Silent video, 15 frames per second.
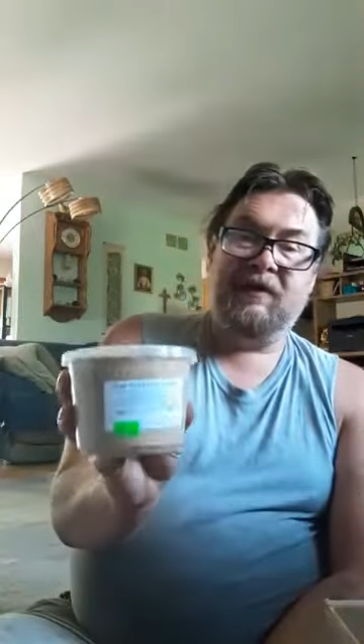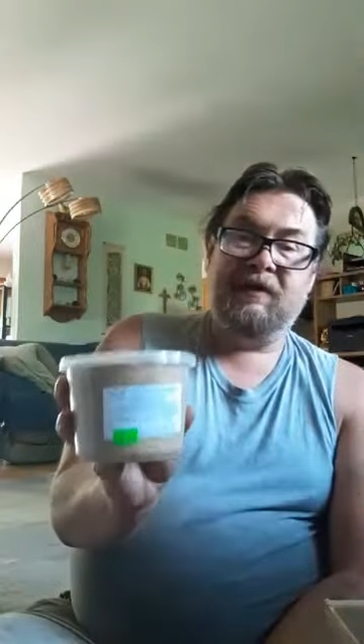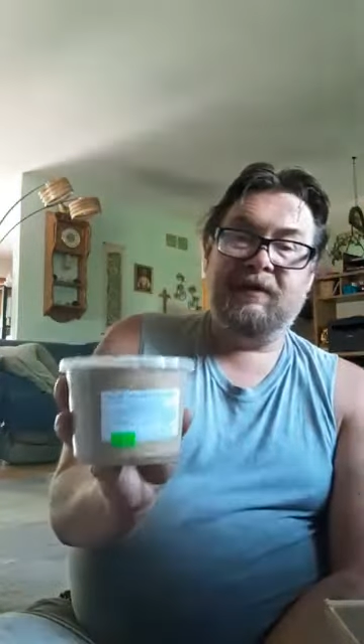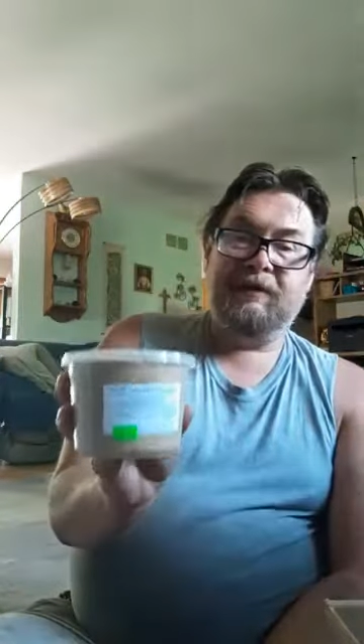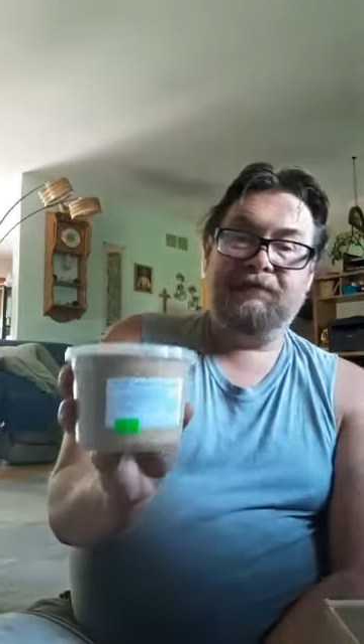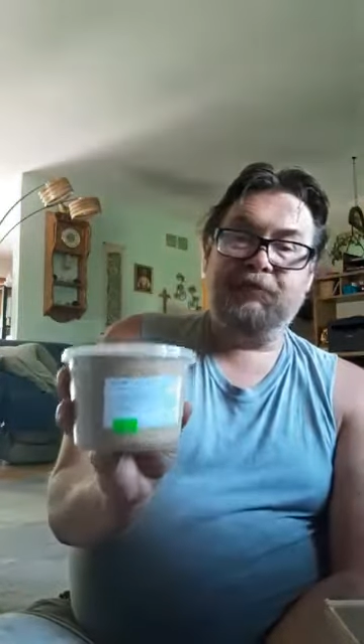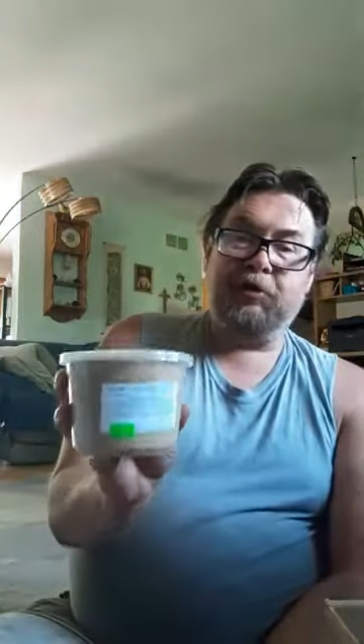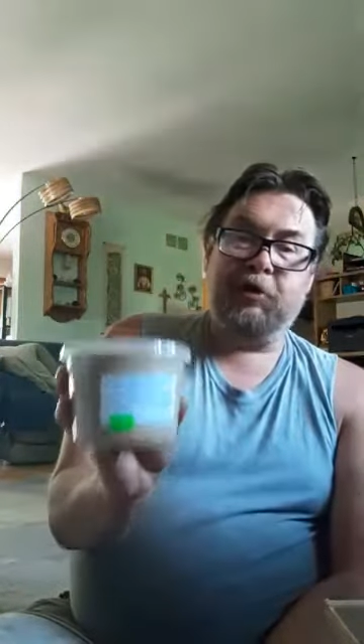
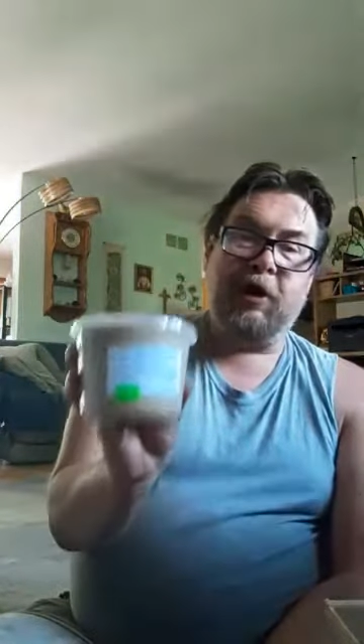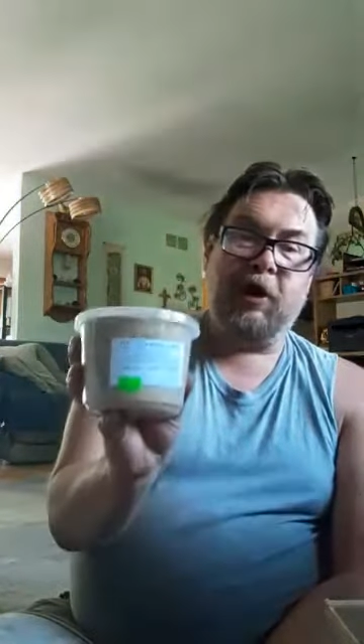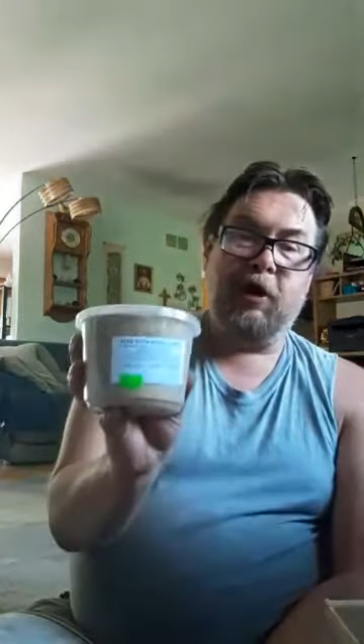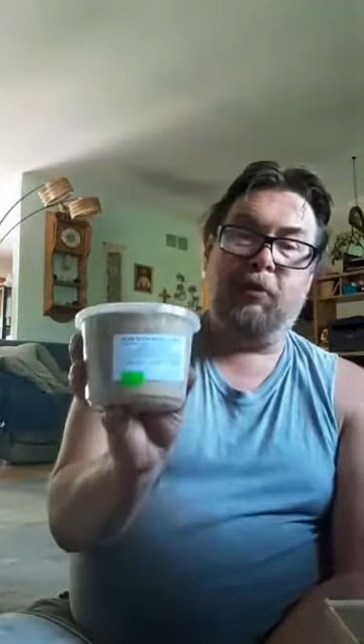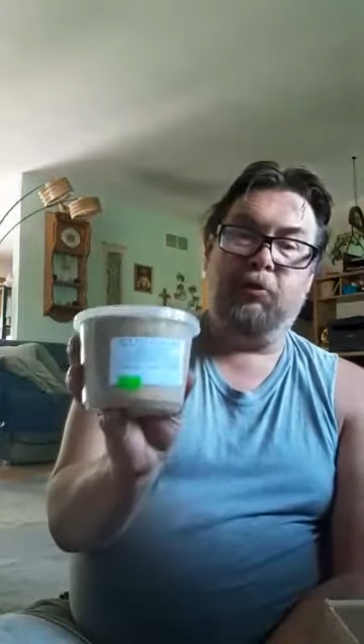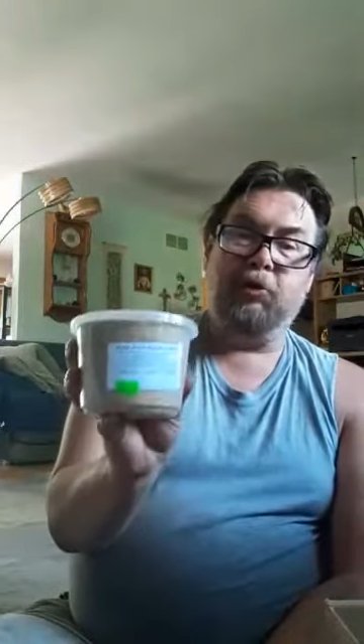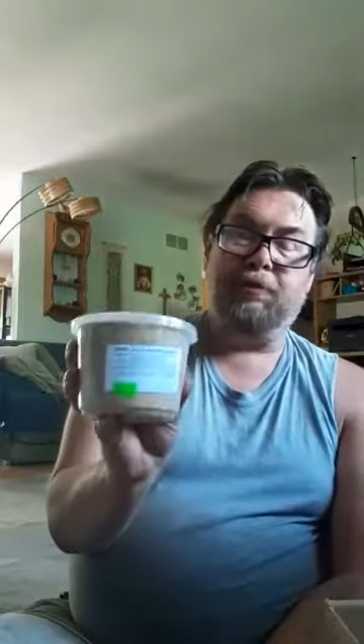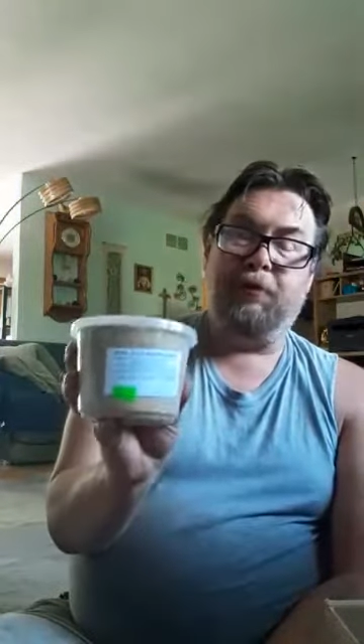But you got
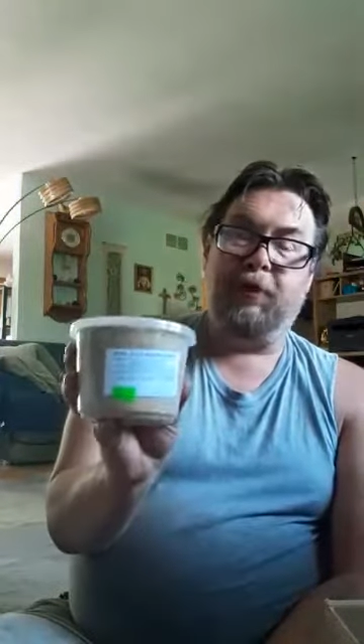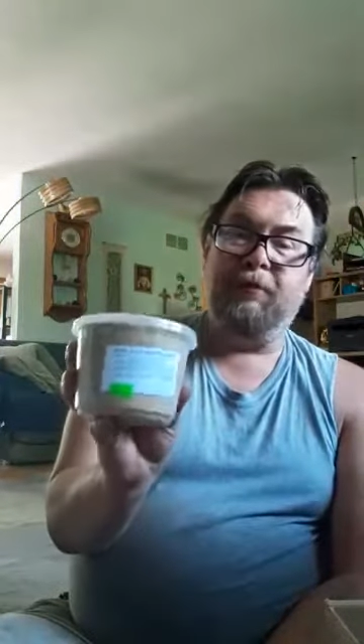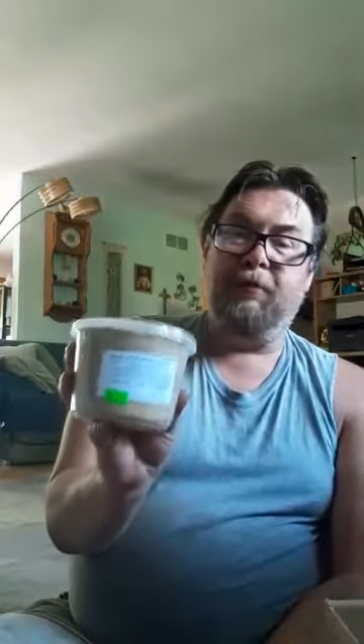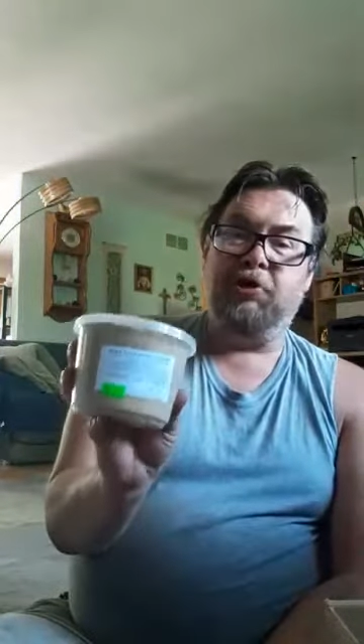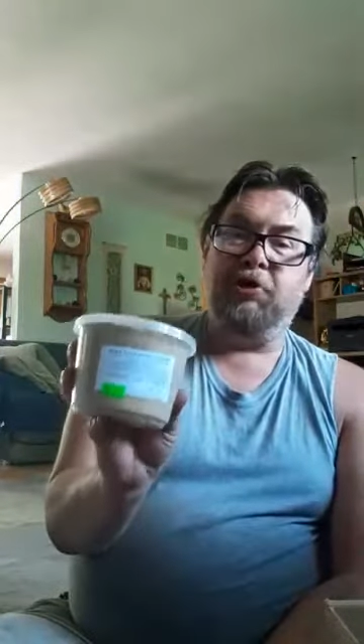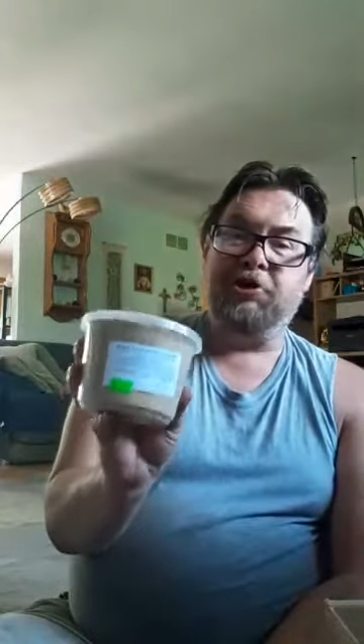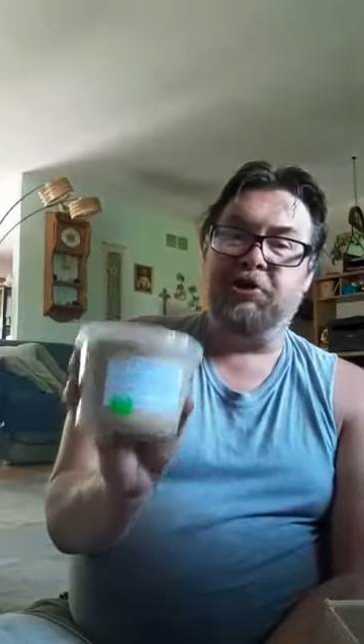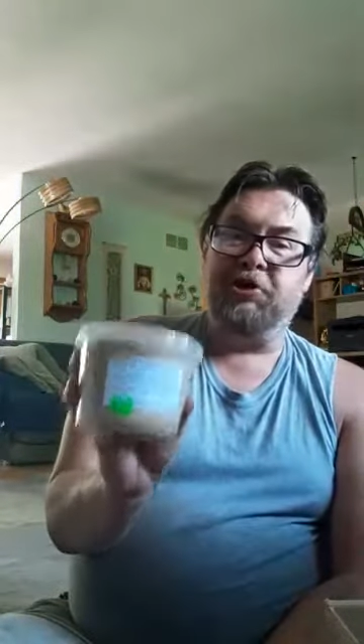almost pretty
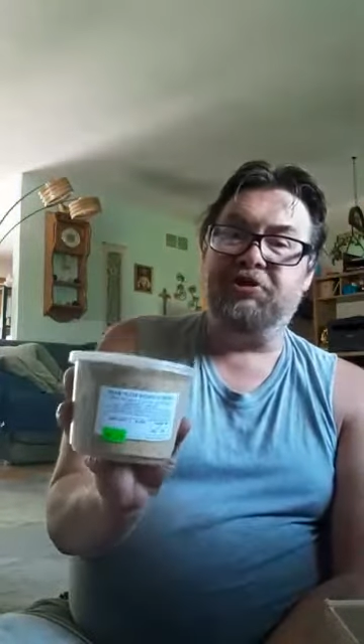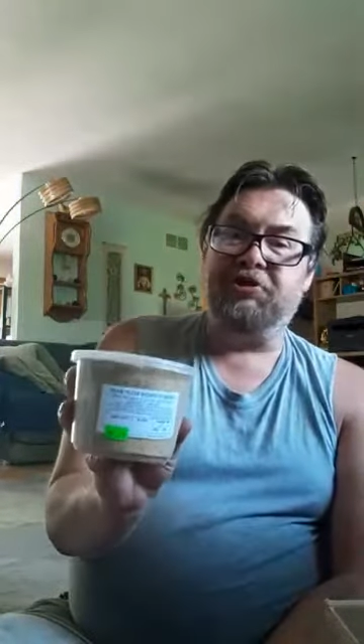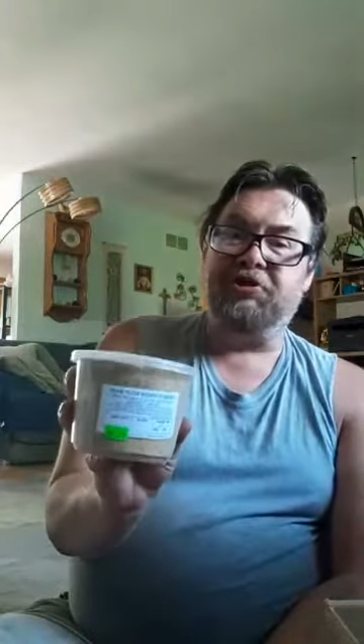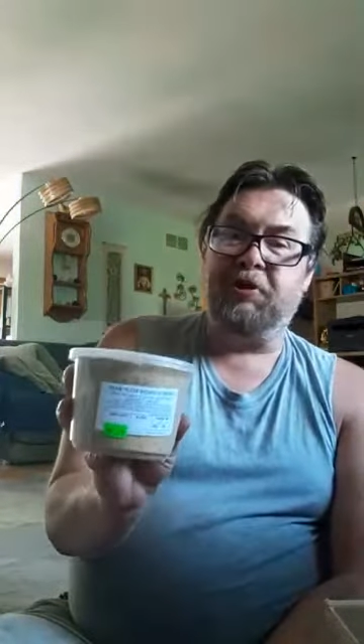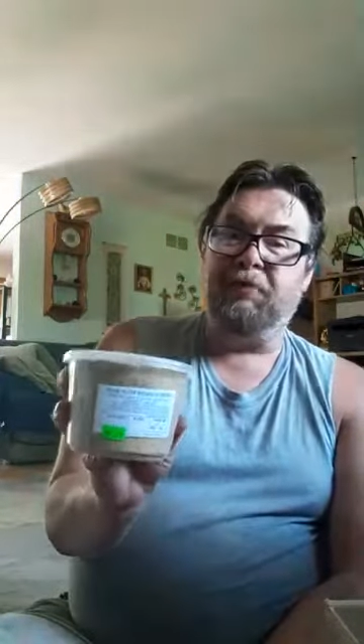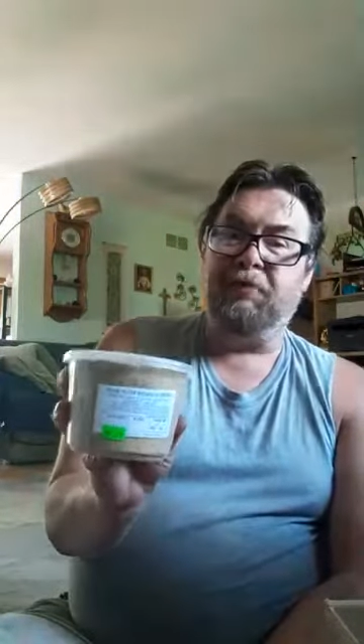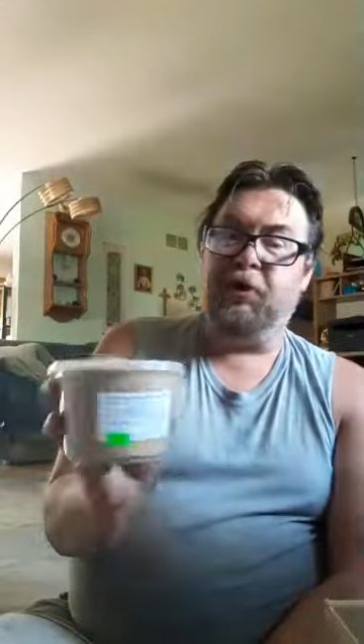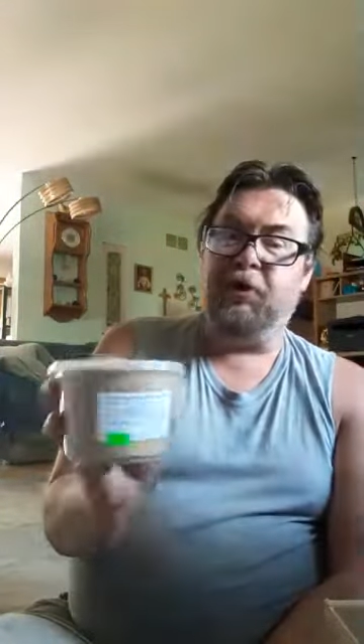much an
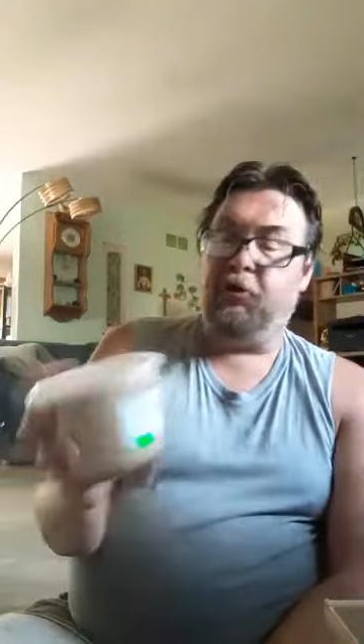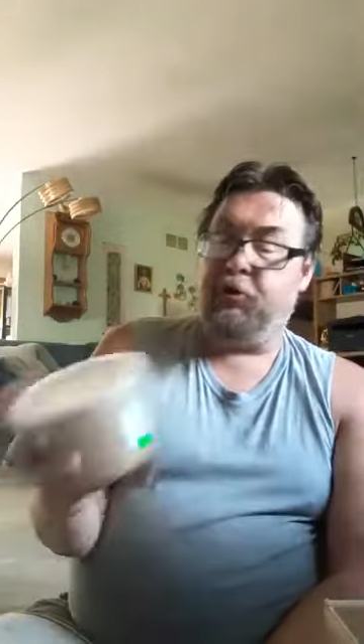instant meal.